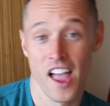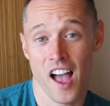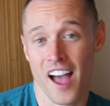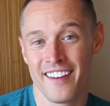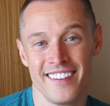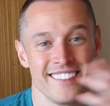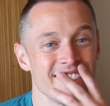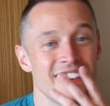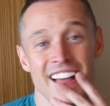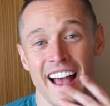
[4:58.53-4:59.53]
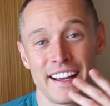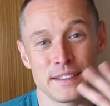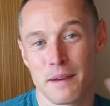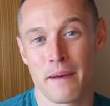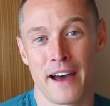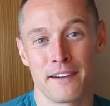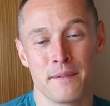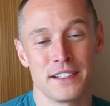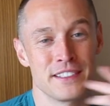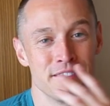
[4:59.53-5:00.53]
I, I guess my battery
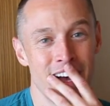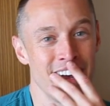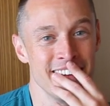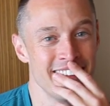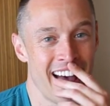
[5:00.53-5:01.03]
must have died.